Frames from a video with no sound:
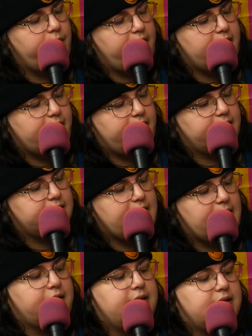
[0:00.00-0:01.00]
ready at
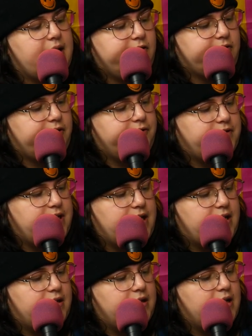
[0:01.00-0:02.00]
exactly
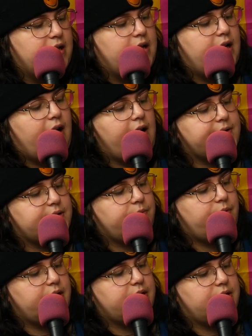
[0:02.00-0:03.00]
7:15. Also
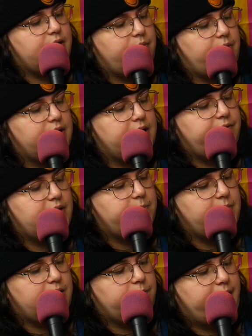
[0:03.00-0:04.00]
want to note we live in the
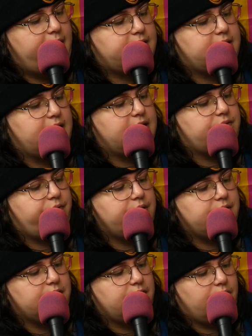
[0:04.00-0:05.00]
Midwest and it's
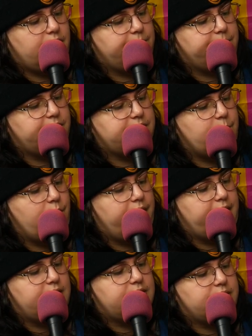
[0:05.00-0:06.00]
freezing cold most
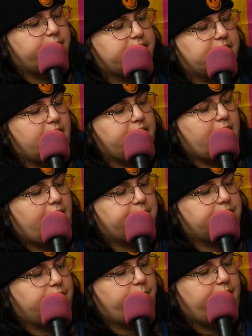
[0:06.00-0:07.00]
mornings, so it's not an
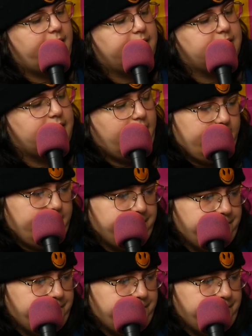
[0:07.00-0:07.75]
option to wait outside.